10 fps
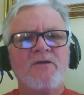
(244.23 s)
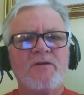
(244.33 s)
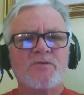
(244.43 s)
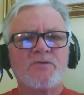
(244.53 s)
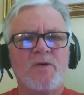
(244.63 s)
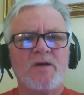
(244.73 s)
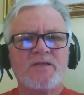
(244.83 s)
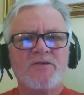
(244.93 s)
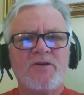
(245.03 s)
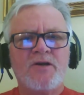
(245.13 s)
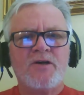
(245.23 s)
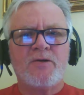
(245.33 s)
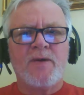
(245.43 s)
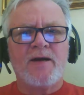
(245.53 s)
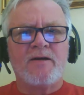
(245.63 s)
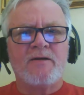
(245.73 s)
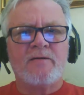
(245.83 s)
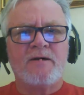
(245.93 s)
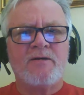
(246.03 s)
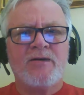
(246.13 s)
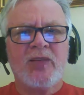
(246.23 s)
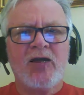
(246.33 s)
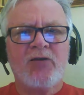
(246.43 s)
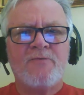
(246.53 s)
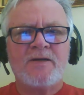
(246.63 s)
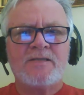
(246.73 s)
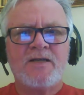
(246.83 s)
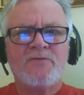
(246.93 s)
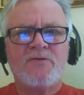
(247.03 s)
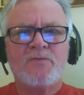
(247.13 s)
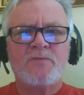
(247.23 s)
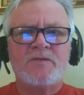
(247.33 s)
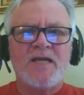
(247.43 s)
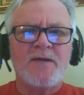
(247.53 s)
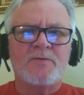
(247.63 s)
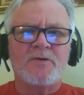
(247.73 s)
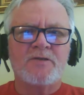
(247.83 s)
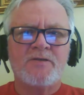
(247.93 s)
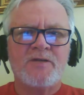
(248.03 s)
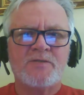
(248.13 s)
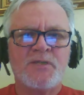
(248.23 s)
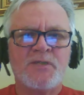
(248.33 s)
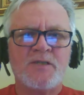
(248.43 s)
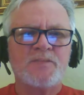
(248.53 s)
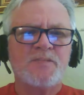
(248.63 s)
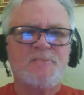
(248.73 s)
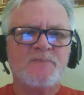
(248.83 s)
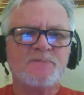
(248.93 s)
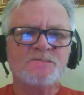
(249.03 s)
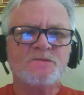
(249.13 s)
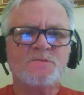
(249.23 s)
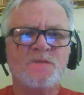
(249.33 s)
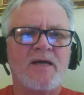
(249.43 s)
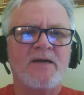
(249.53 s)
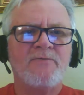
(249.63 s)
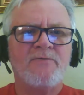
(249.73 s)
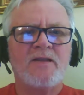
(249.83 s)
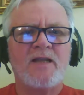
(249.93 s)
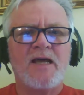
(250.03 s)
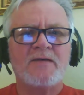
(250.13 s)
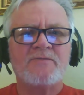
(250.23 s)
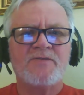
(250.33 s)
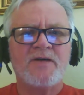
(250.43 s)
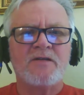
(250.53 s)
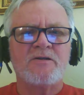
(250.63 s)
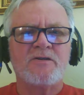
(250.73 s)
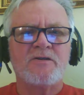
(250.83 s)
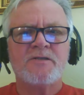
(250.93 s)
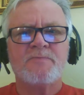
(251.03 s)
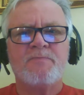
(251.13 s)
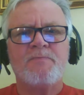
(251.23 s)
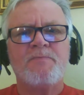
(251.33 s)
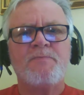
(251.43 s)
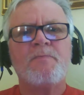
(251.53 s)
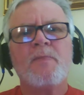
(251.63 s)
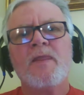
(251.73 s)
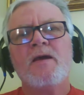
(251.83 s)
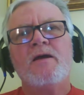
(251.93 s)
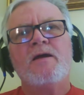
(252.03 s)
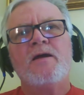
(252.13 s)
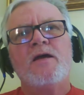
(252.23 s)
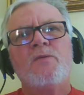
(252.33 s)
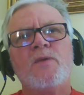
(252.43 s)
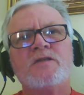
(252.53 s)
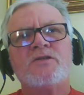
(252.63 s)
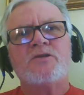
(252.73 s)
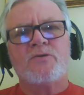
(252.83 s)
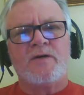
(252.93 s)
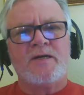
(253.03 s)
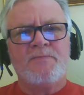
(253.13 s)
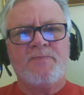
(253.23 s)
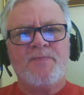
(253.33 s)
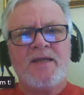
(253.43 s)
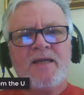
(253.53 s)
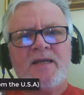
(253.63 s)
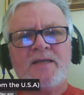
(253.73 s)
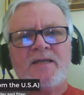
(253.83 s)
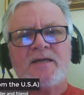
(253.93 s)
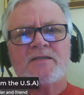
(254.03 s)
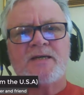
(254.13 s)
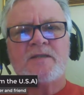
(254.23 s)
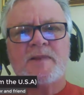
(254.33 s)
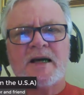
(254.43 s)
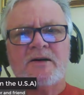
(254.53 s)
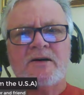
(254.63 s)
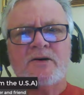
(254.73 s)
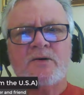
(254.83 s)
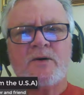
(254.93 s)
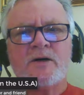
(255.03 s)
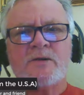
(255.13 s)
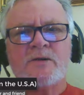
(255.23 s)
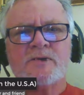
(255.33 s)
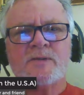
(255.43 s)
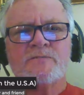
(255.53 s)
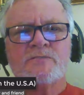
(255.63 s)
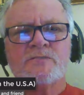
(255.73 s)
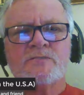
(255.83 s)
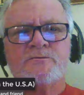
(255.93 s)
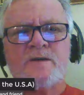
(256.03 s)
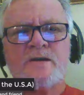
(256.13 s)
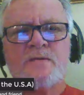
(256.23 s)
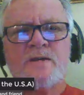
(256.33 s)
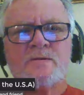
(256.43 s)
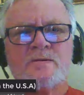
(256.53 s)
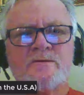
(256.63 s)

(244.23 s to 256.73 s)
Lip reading: Rizwan is a very good writer. I have read several chapters of his books about his own life and the lives of others. In one story, he tells of a man who crosses a river to find work.